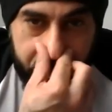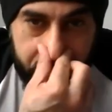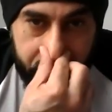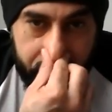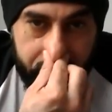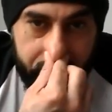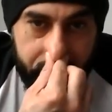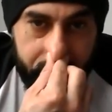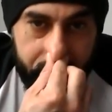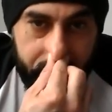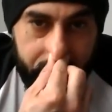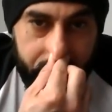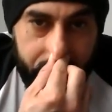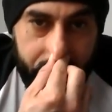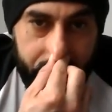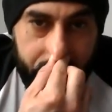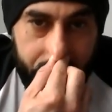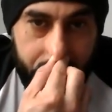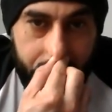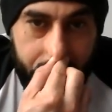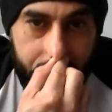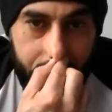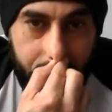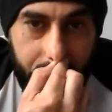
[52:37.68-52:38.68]
a bodybuilder.
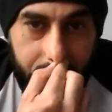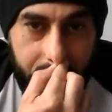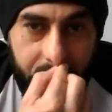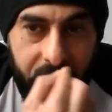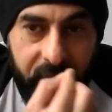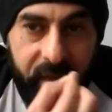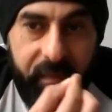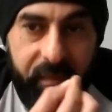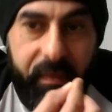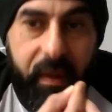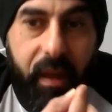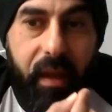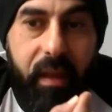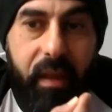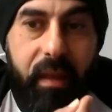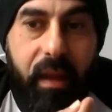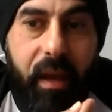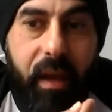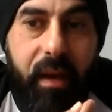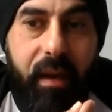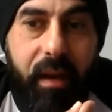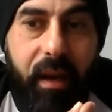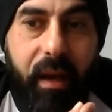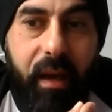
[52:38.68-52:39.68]
You know, and
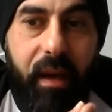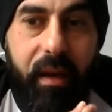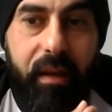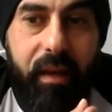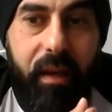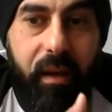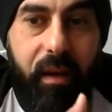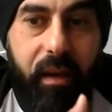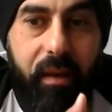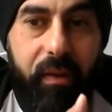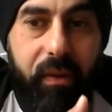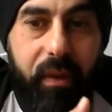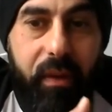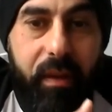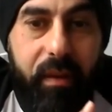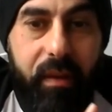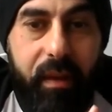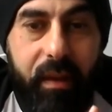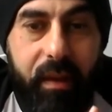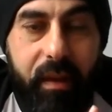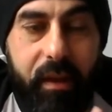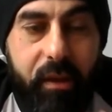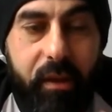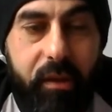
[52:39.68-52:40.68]
then you know
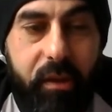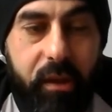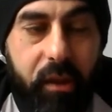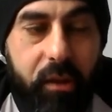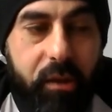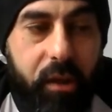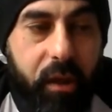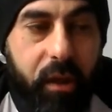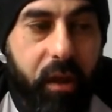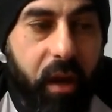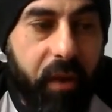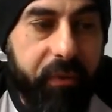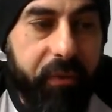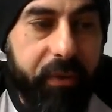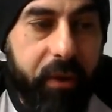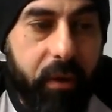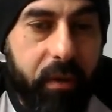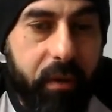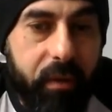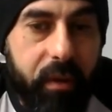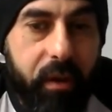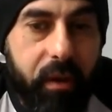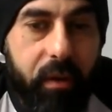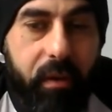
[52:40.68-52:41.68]
you took off
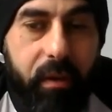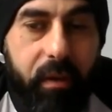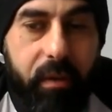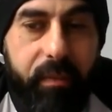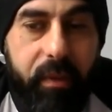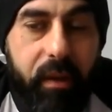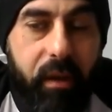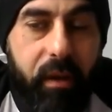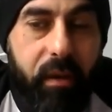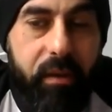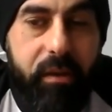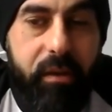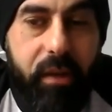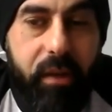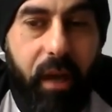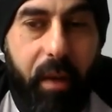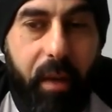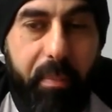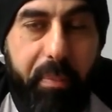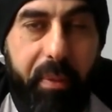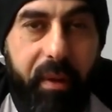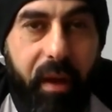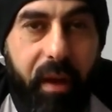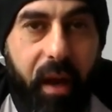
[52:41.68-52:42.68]
your
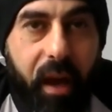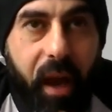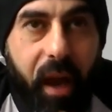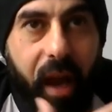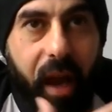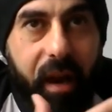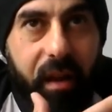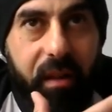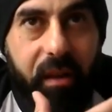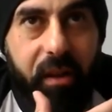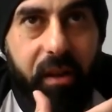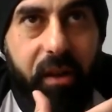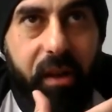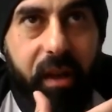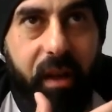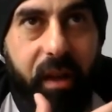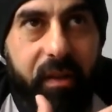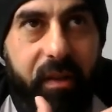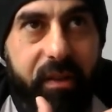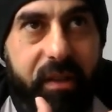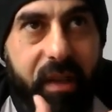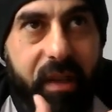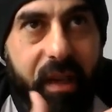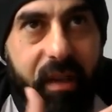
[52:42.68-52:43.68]
top. I had a look. I
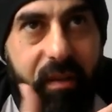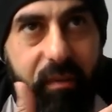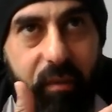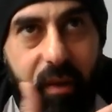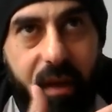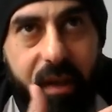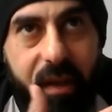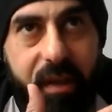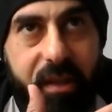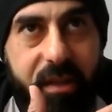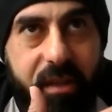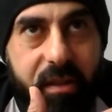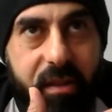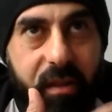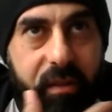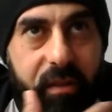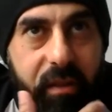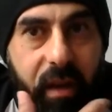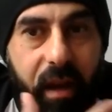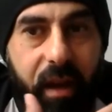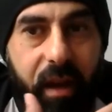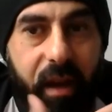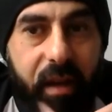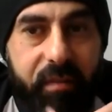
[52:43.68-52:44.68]
was like, well, he's still
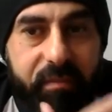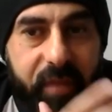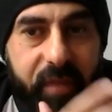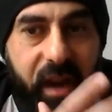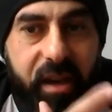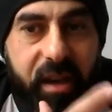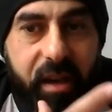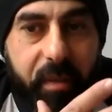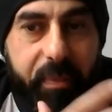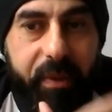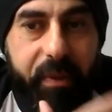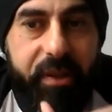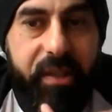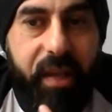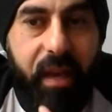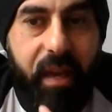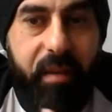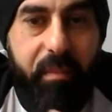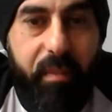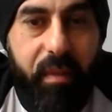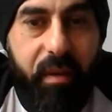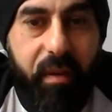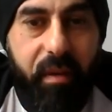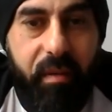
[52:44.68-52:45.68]
not 100%
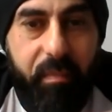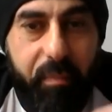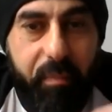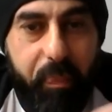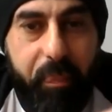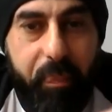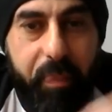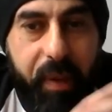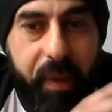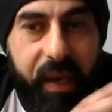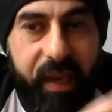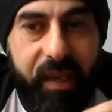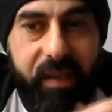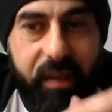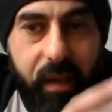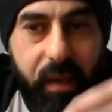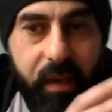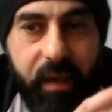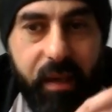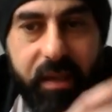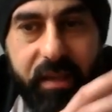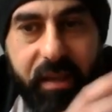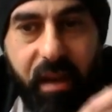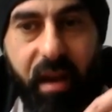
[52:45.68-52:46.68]
peaked, and
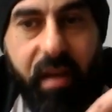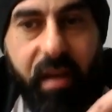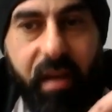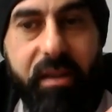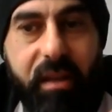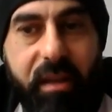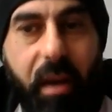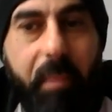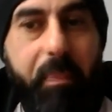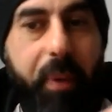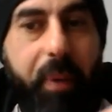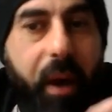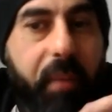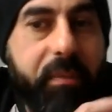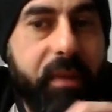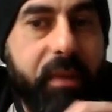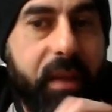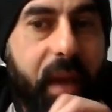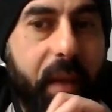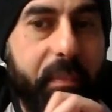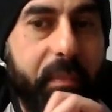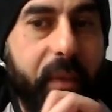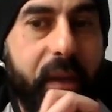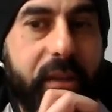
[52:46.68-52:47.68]
he's not pumped
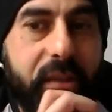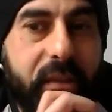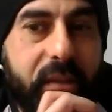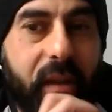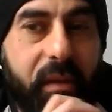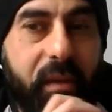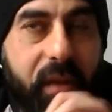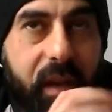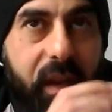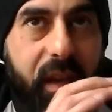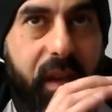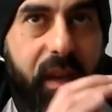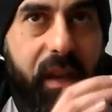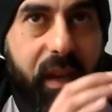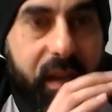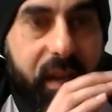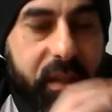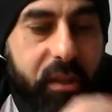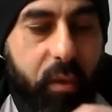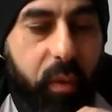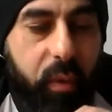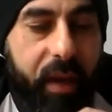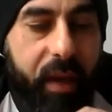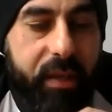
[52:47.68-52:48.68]
that much, so
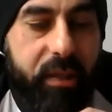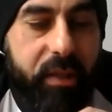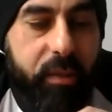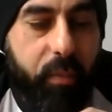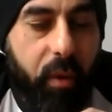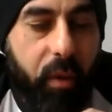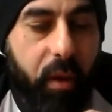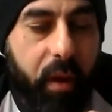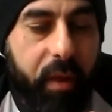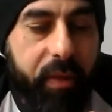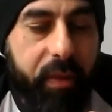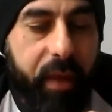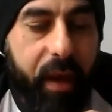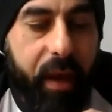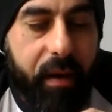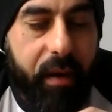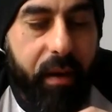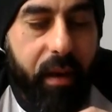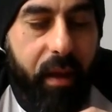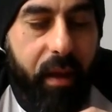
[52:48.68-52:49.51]
he's quite small. And